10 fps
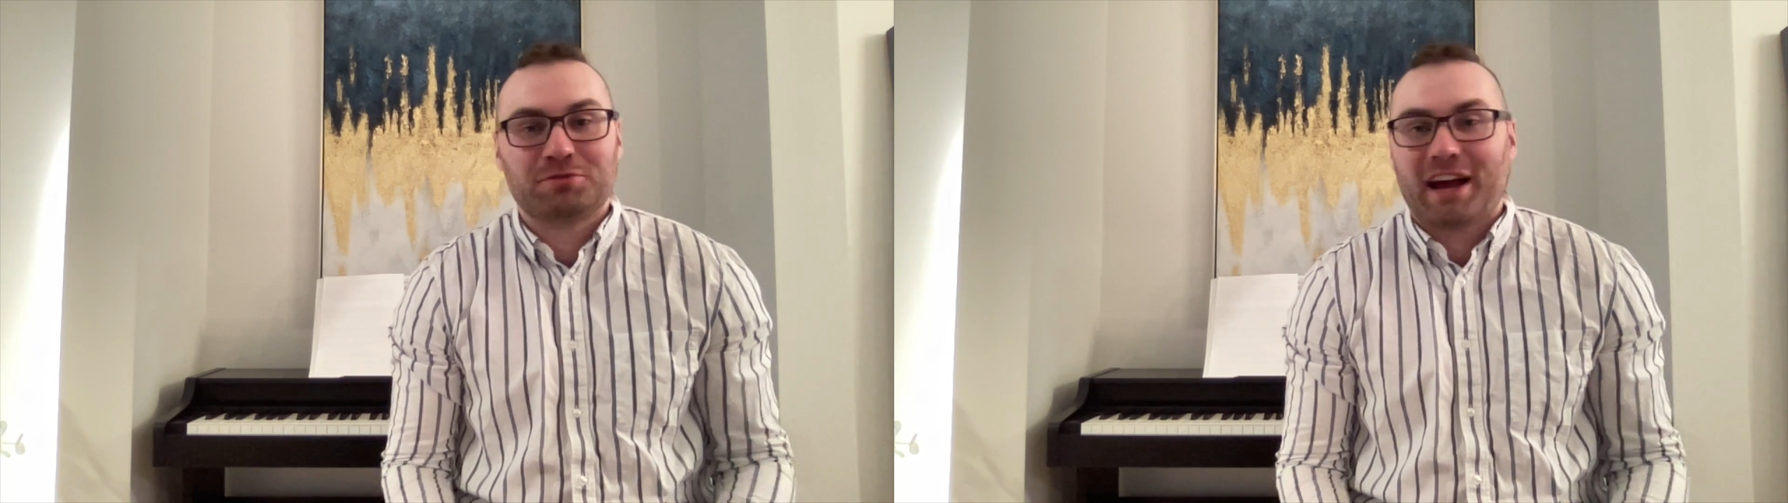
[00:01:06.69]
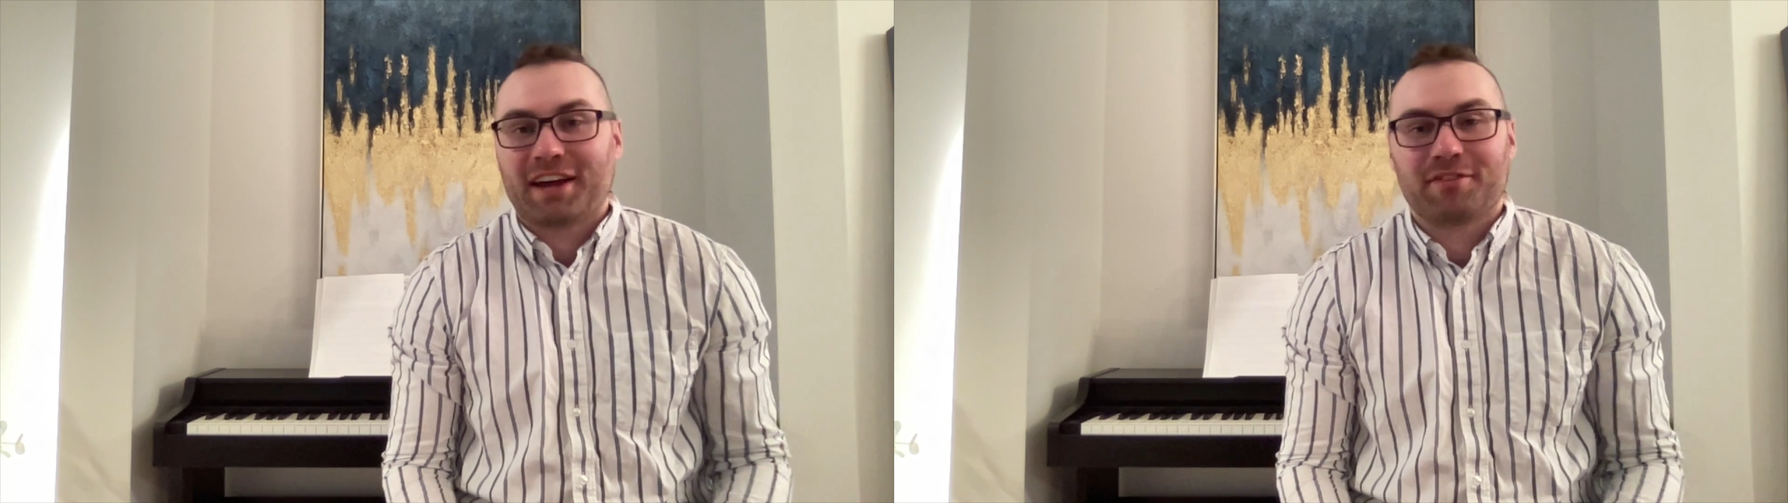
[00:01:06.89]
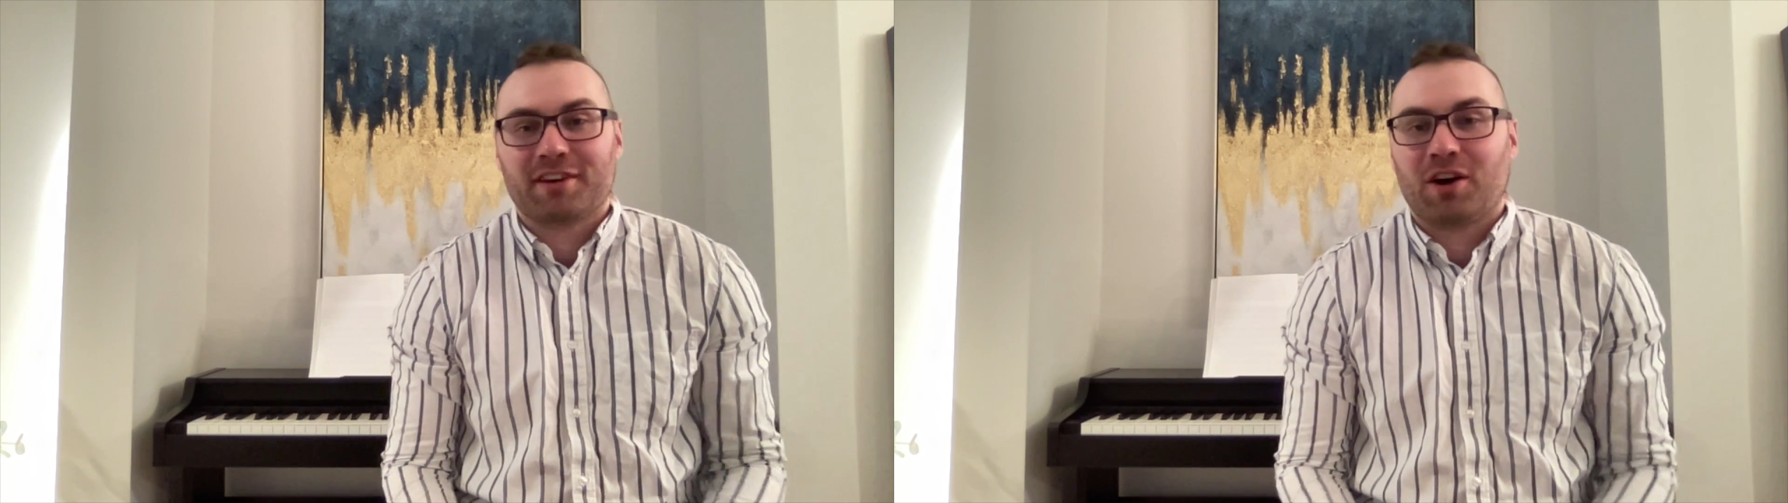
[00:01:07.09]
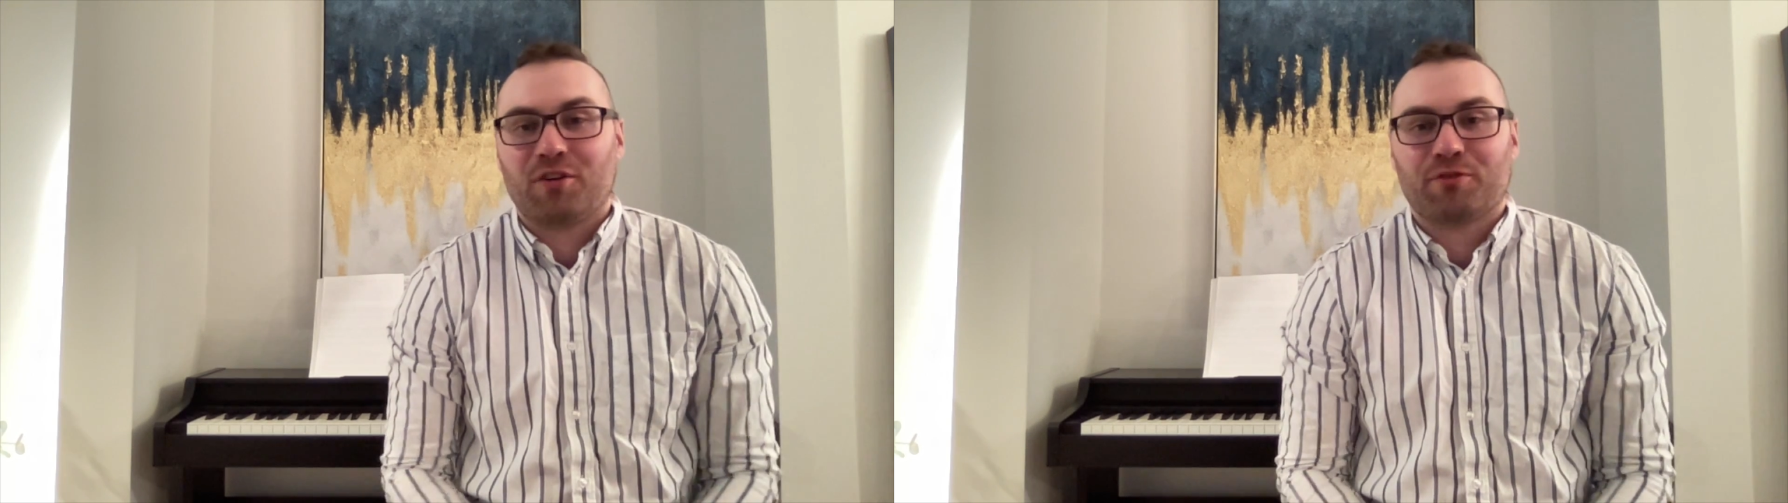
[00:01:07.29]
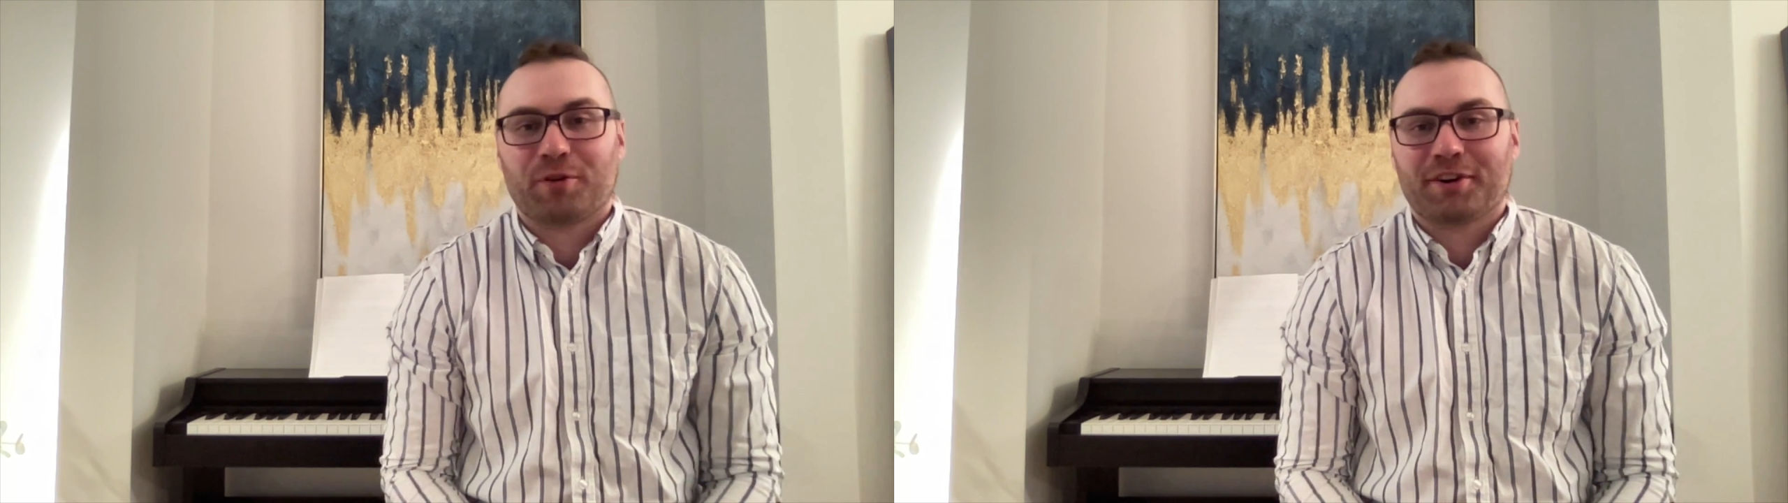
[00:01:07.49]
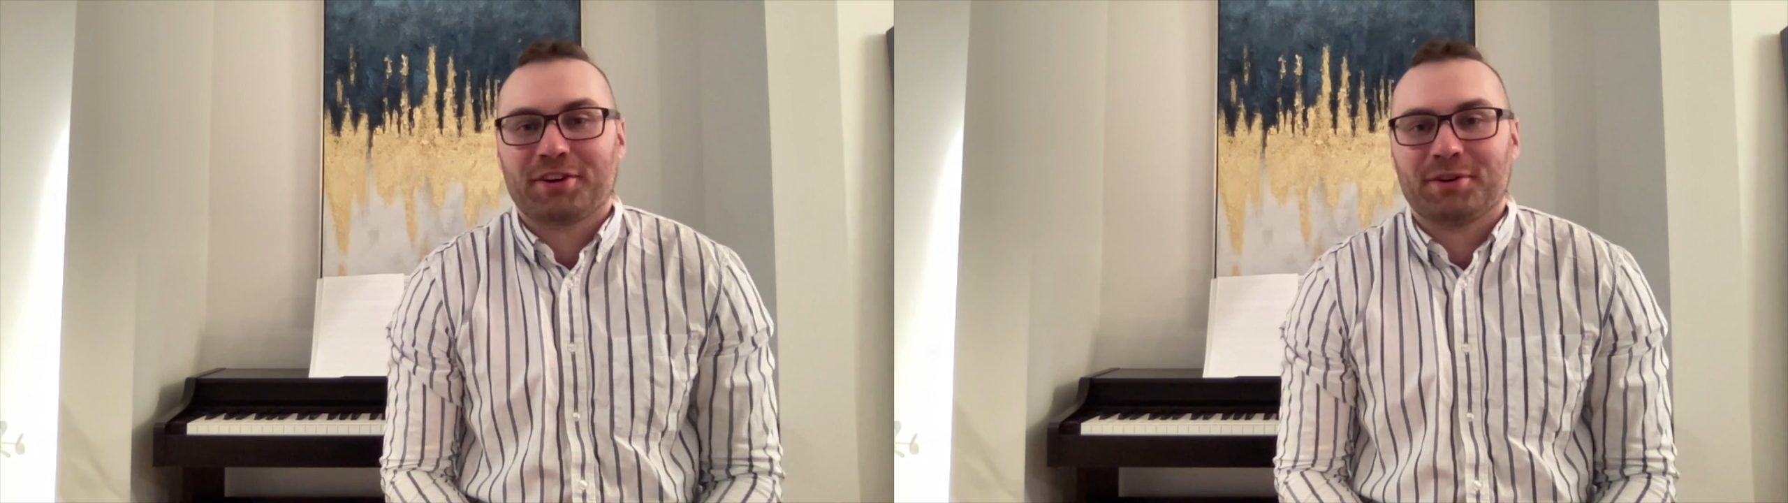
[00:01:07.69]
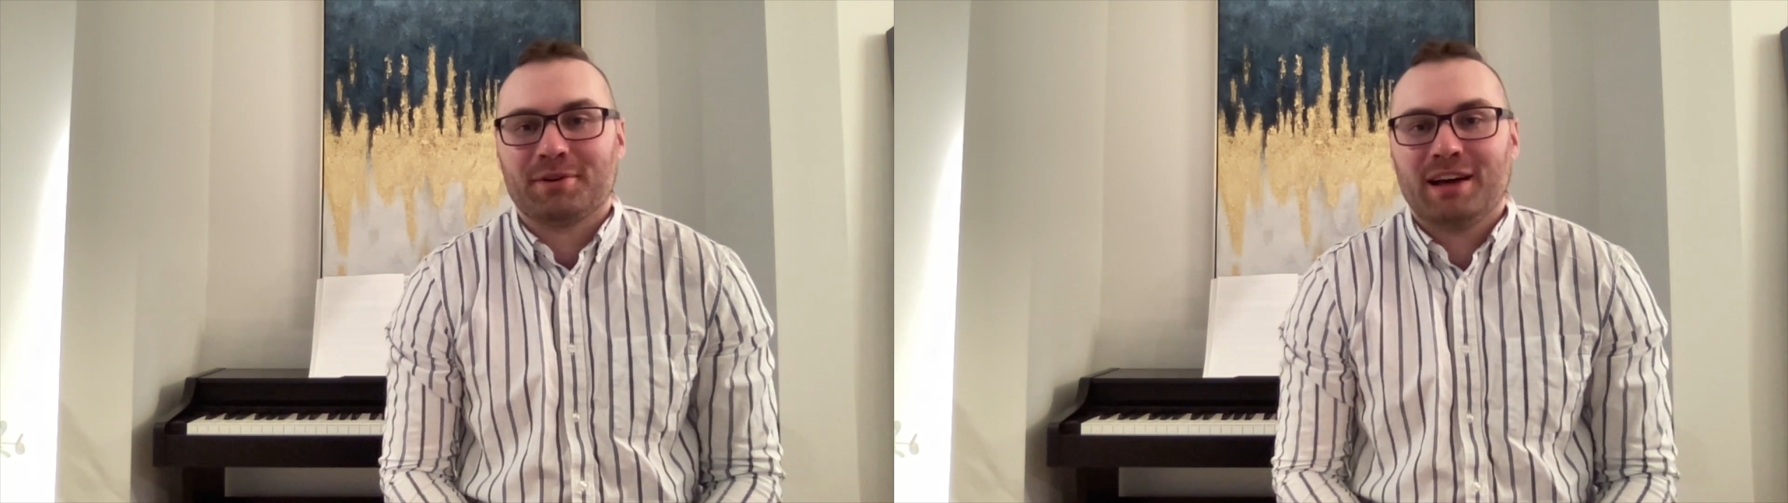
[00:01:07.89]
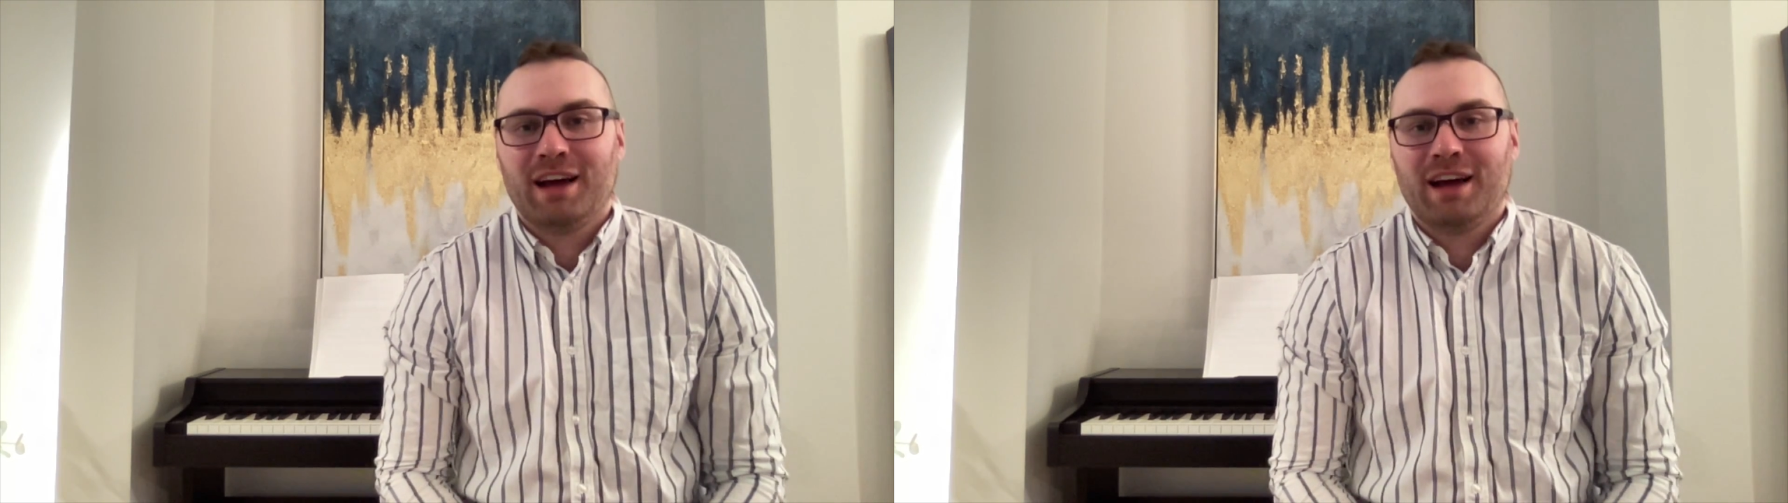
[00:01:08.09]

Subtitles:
track of it all for you.